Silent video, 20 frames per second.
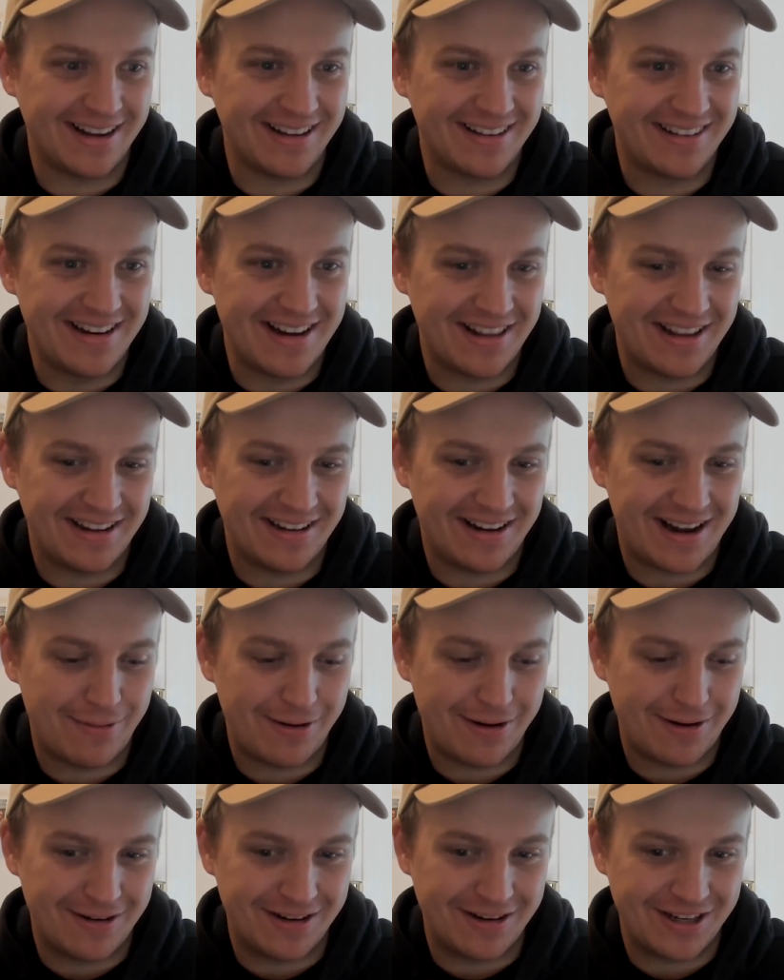I guess another
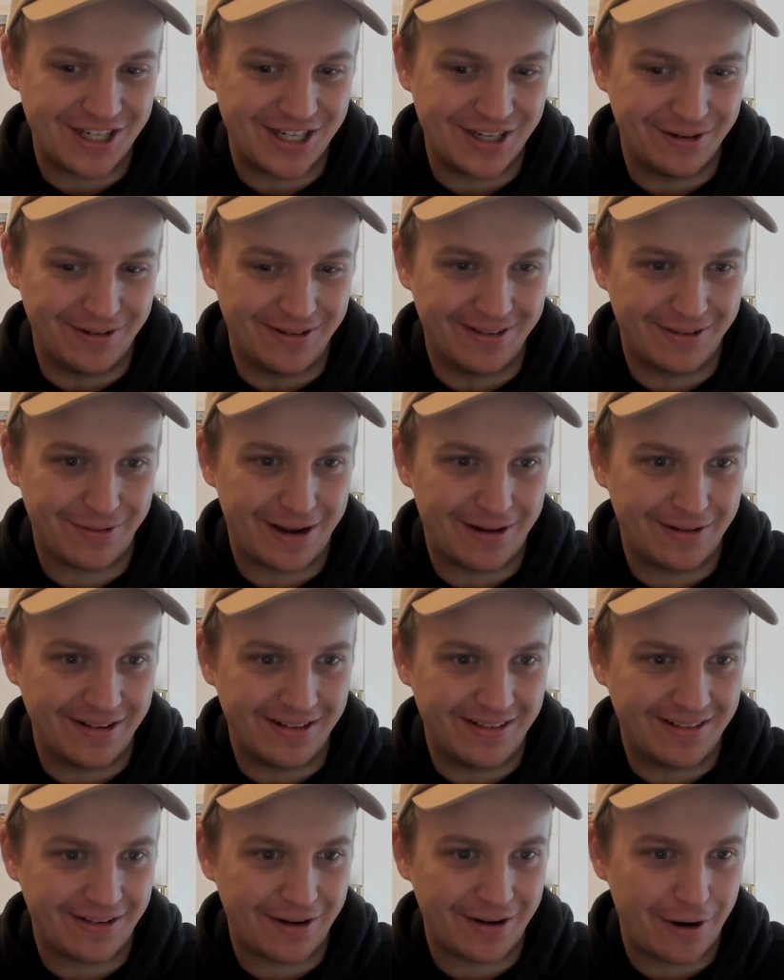library I want to shill as well
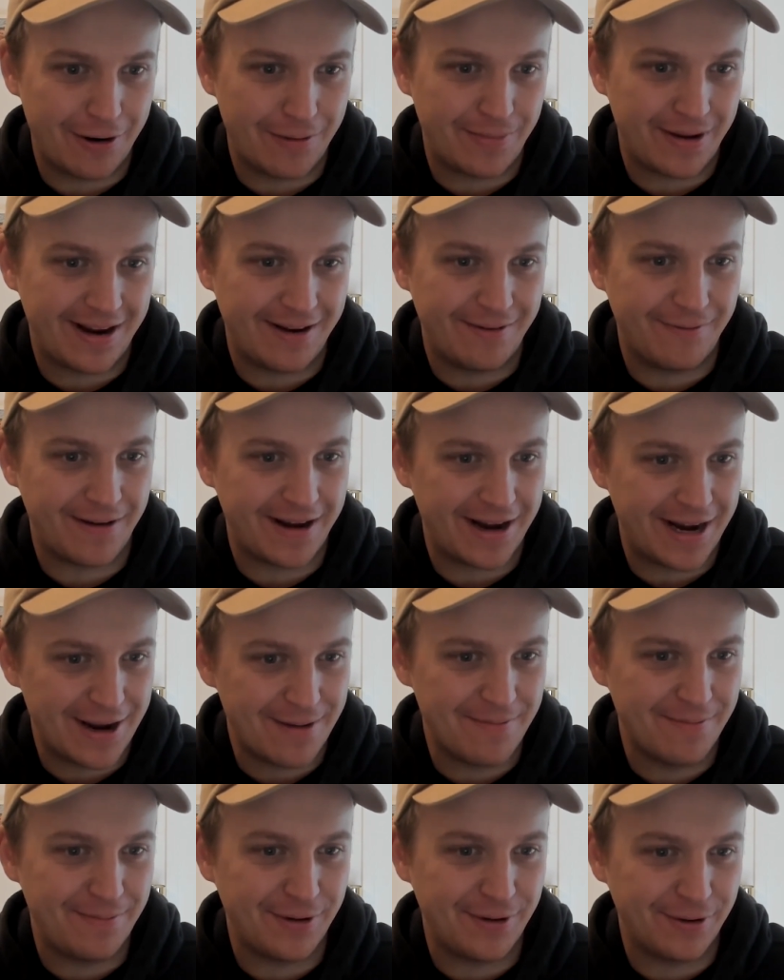is
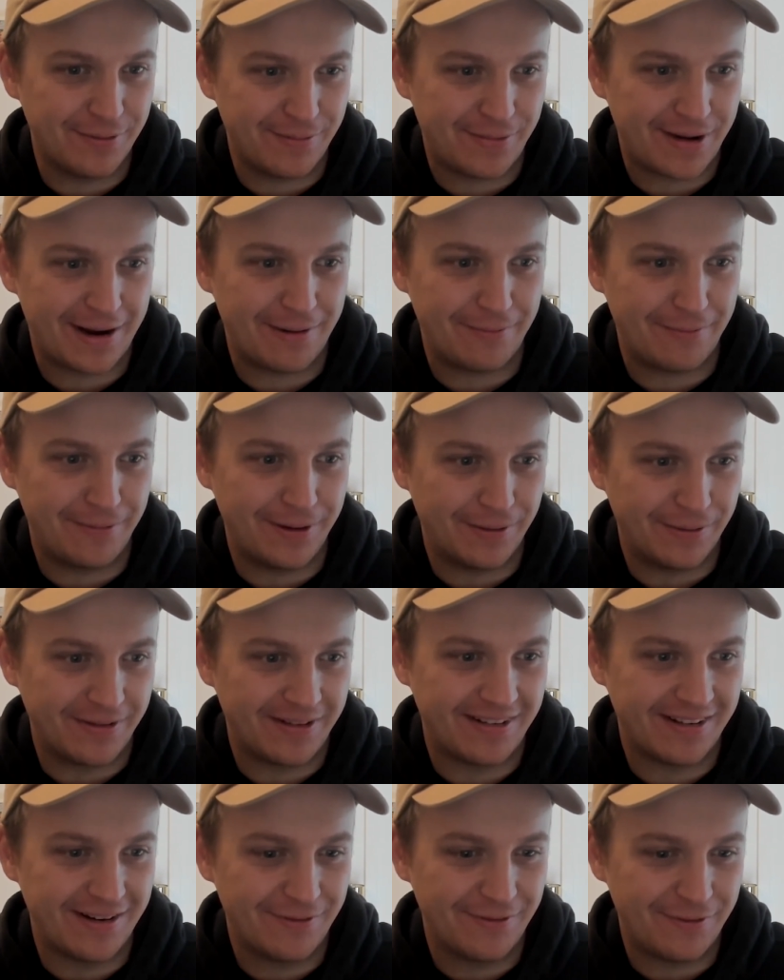OPVM, built by
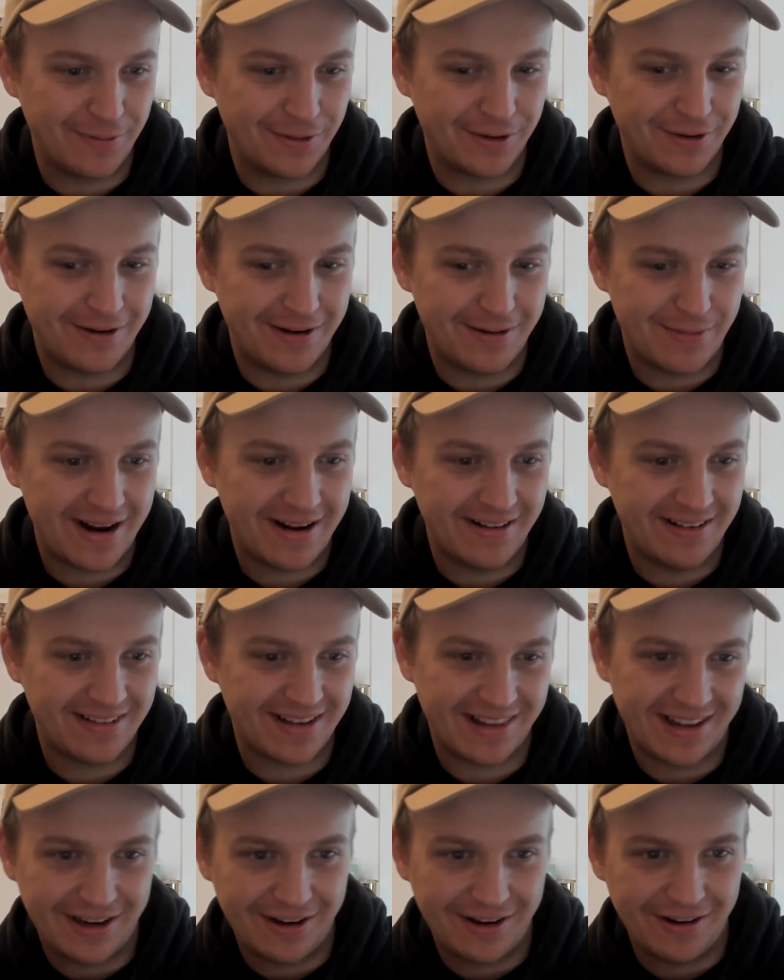Wilson from
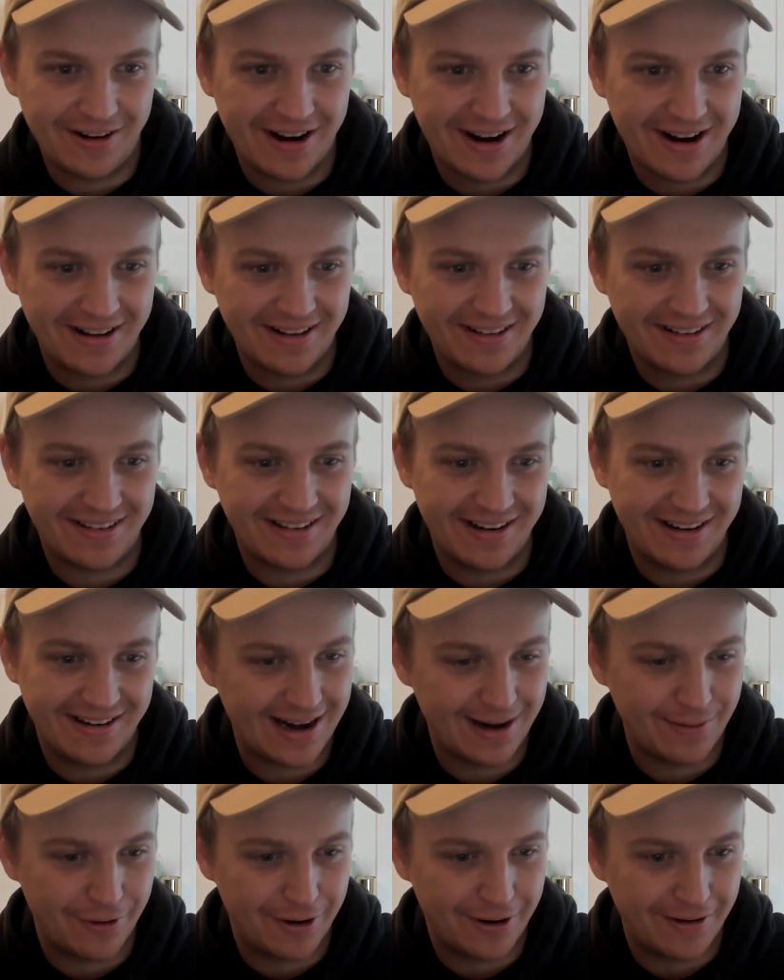Coinbase. I think you guys
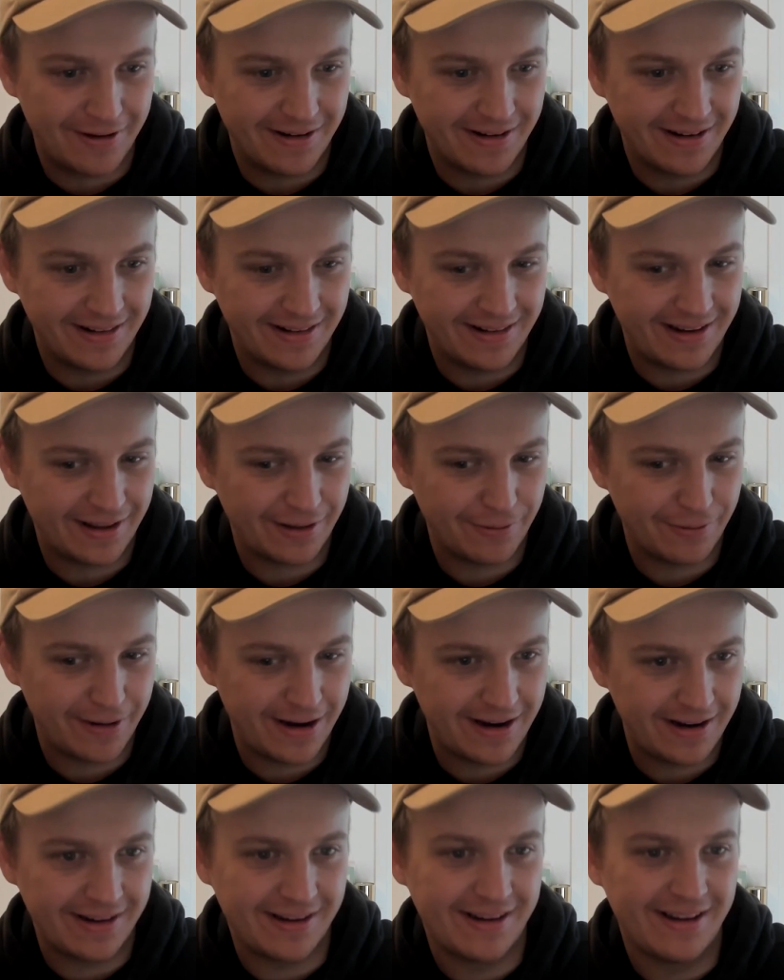had him on the other
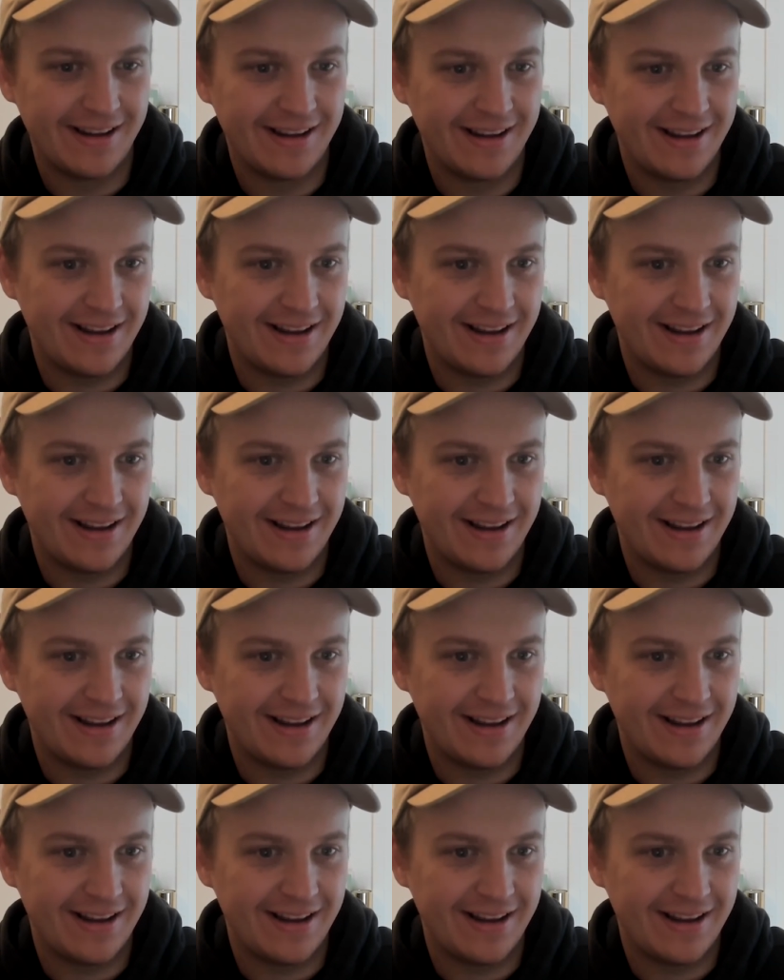week.